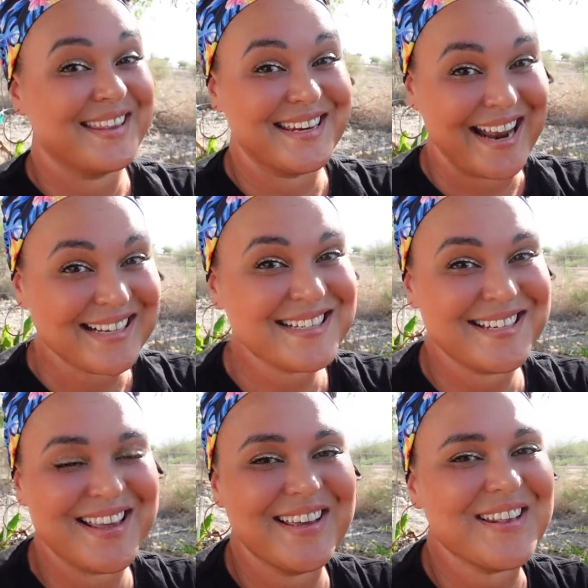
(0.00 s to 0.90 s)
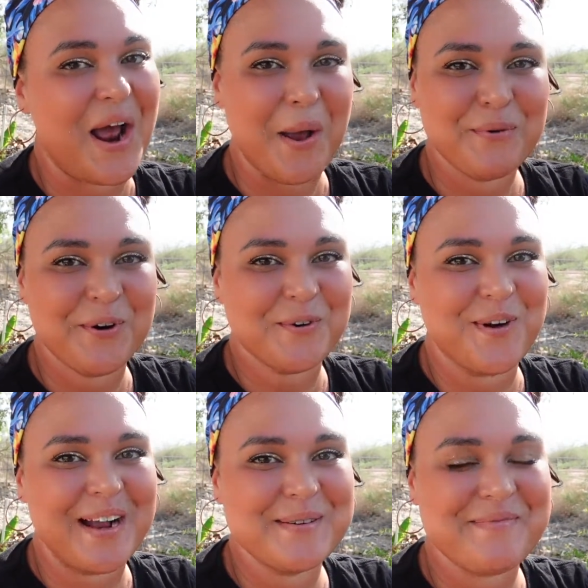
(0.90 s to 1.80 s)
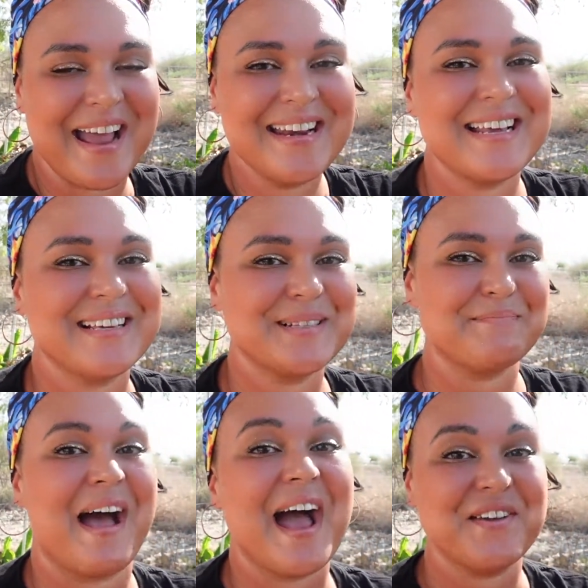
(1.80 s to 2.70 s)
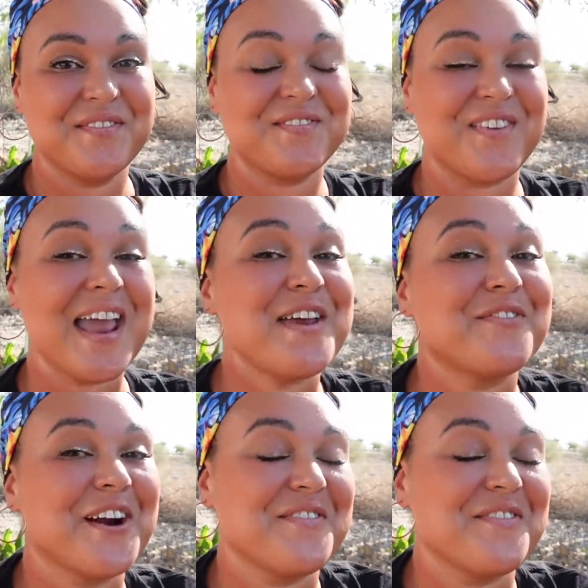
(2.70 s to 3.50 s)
the next thing that I'm going to recommend is my favorite